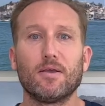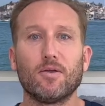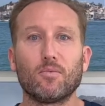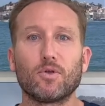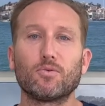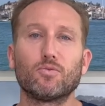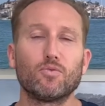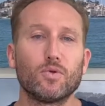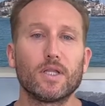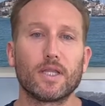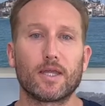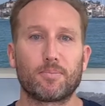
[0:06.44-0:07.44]
We
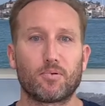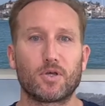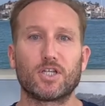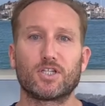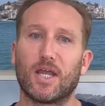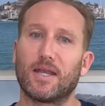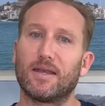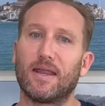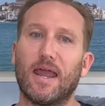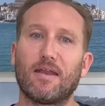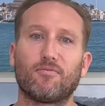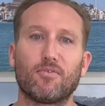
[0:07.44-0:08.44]
really appreciate it.
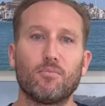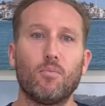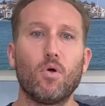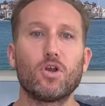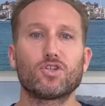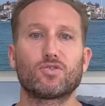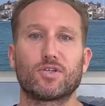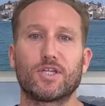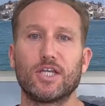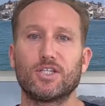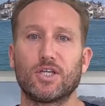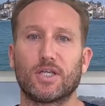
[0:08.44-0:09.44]
And for more
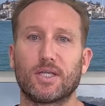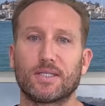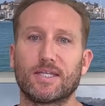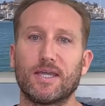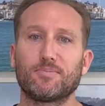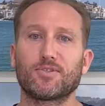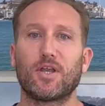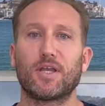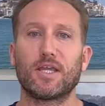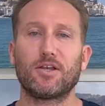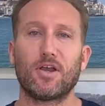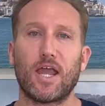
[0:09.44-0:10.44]
strategic tips on
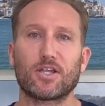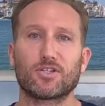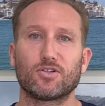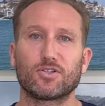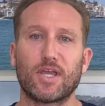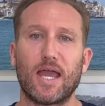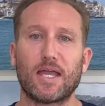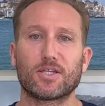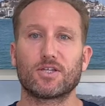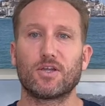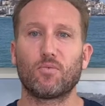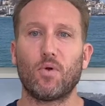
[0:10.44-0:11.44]
international tax
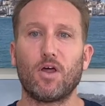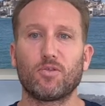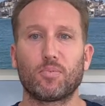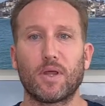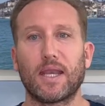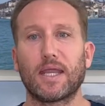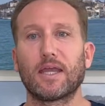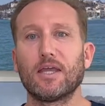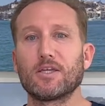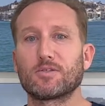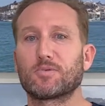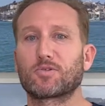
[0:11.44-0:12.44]
and wealth planning,
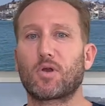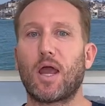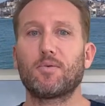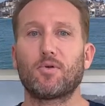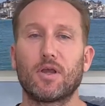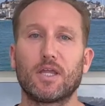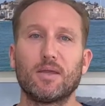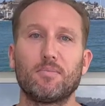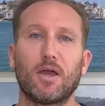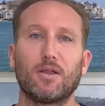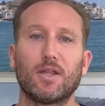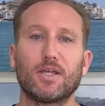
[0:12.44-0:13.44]
subscribe to our
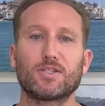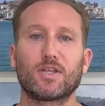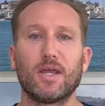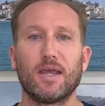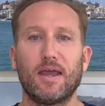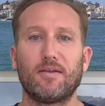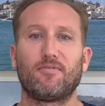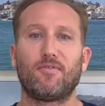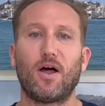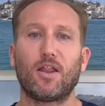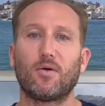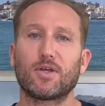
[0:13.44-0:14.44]
email list and
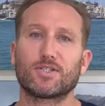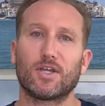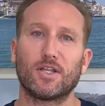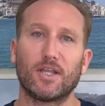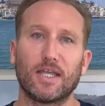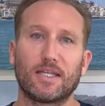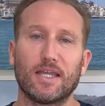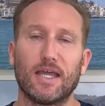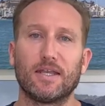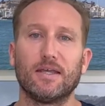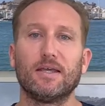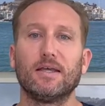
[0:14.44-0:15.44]
follow us on
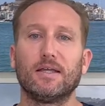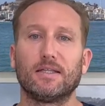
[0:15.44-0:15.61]
LinkedIn.